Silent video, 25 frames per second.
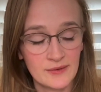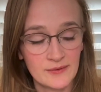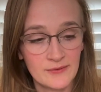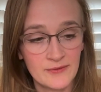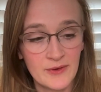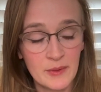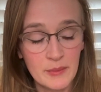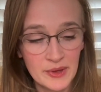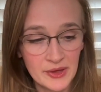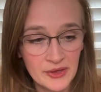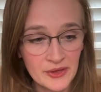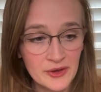
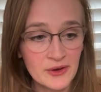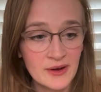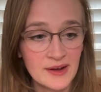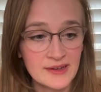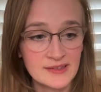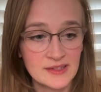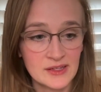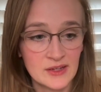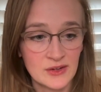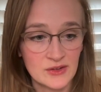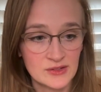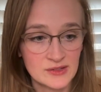
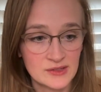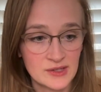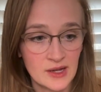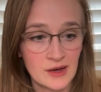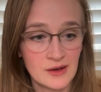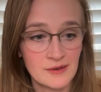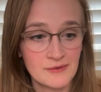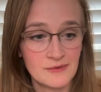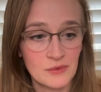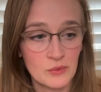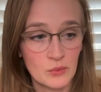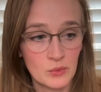familiarizing
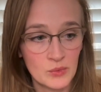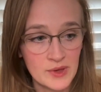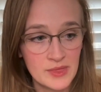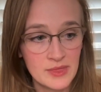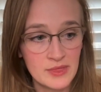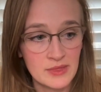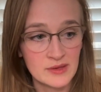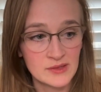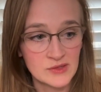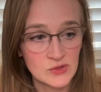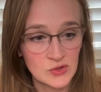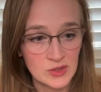yourself
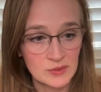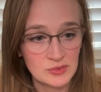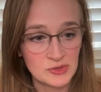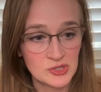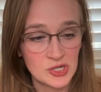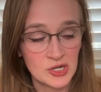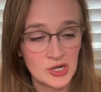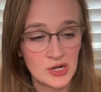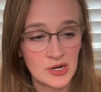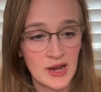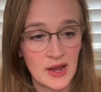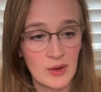with the
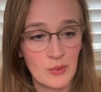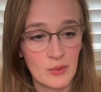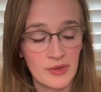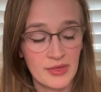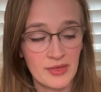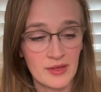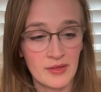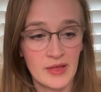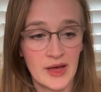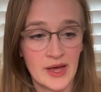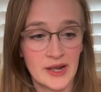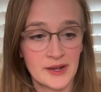scripture and
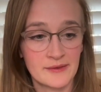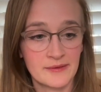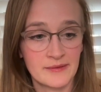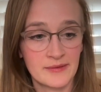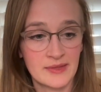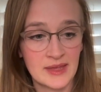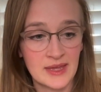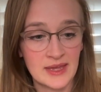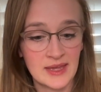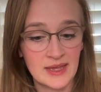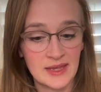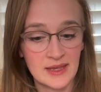with a lot
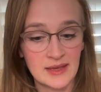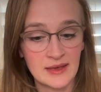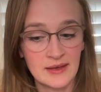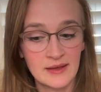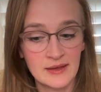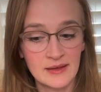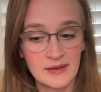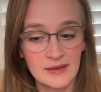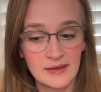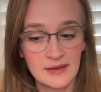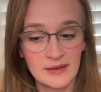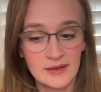of the
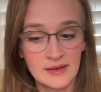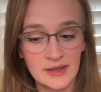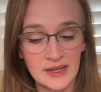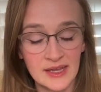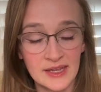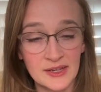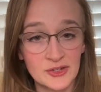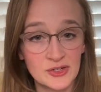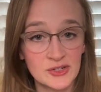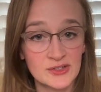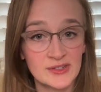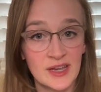
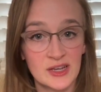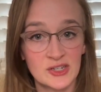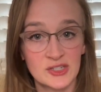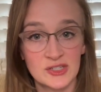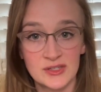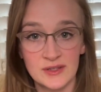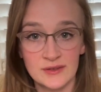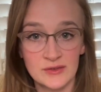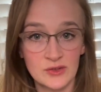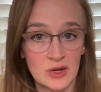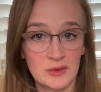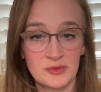
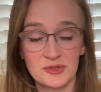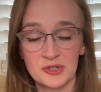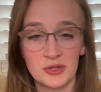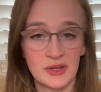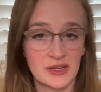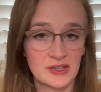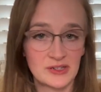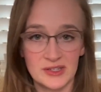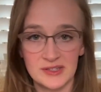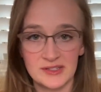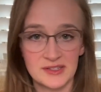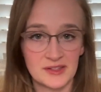intersections of scripture,
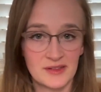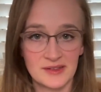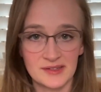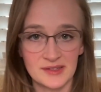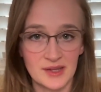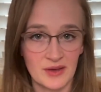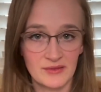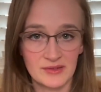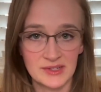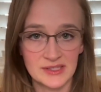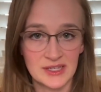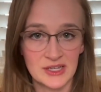like just in
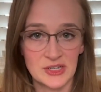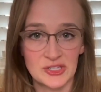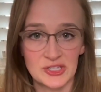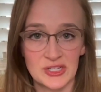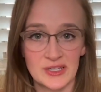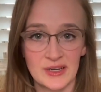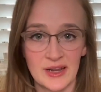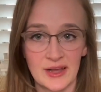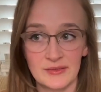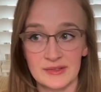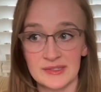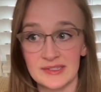this
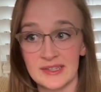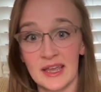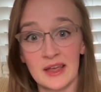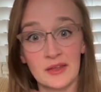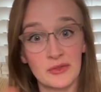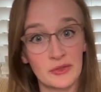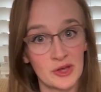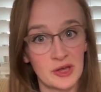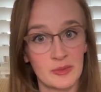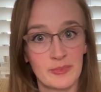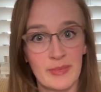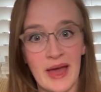conversation, I was
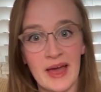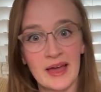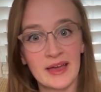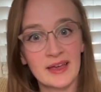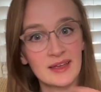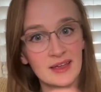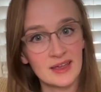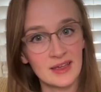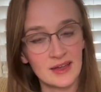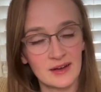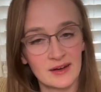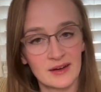saying, look back
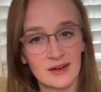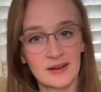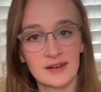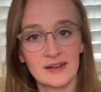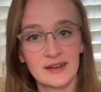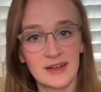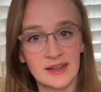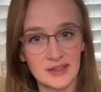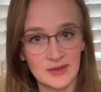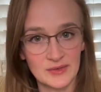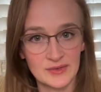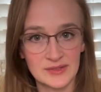
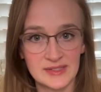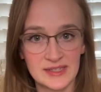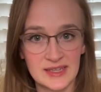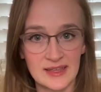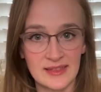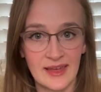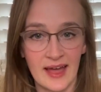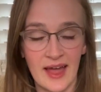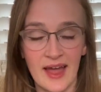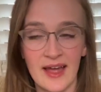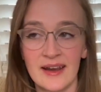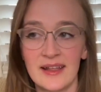here and you
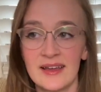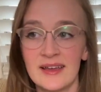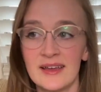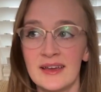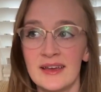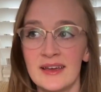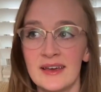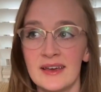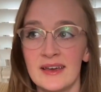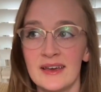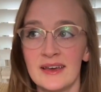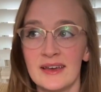see that
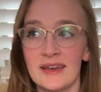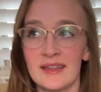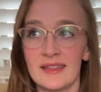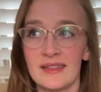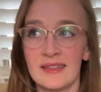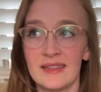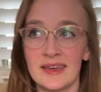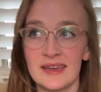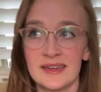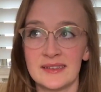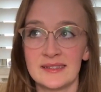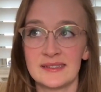
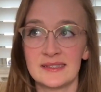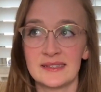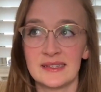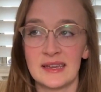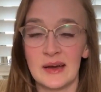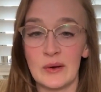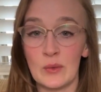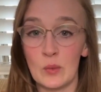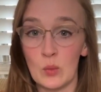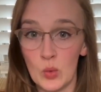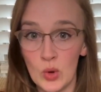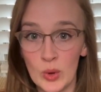this
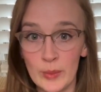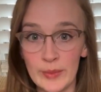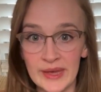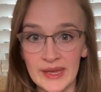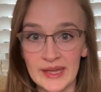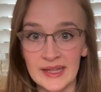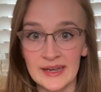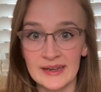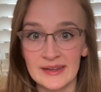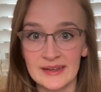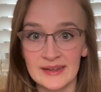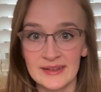
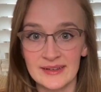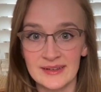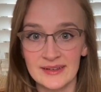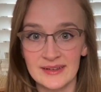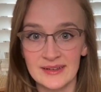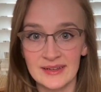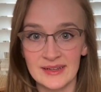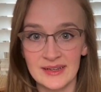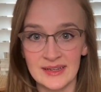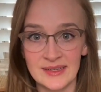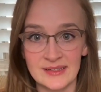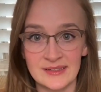woman
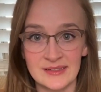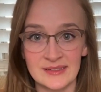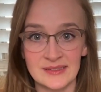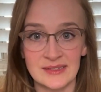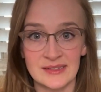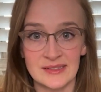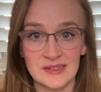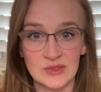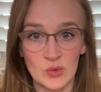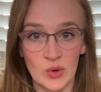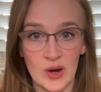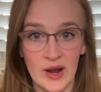is
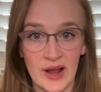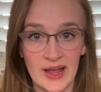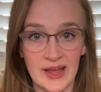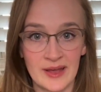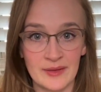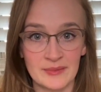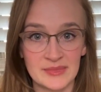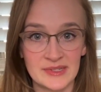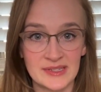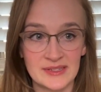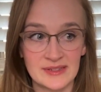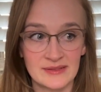
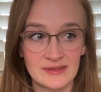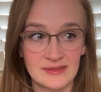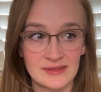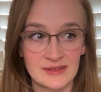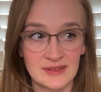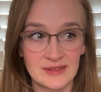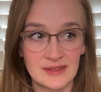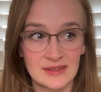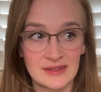described